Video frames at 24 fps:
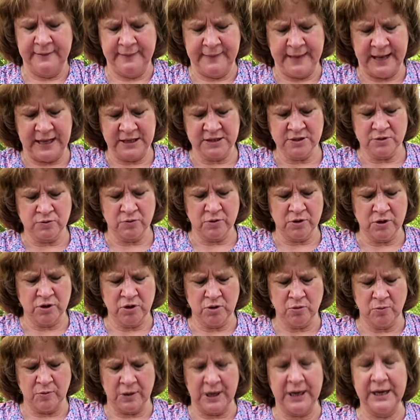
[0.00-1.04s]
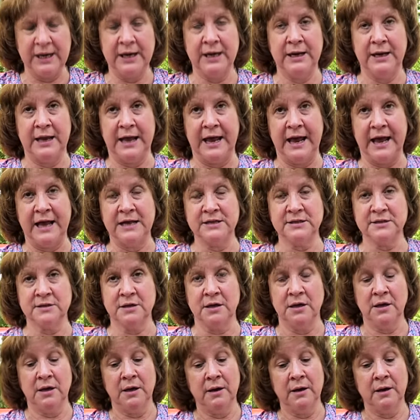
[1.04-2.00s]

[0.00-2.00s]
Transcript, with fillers: that's where you might ask,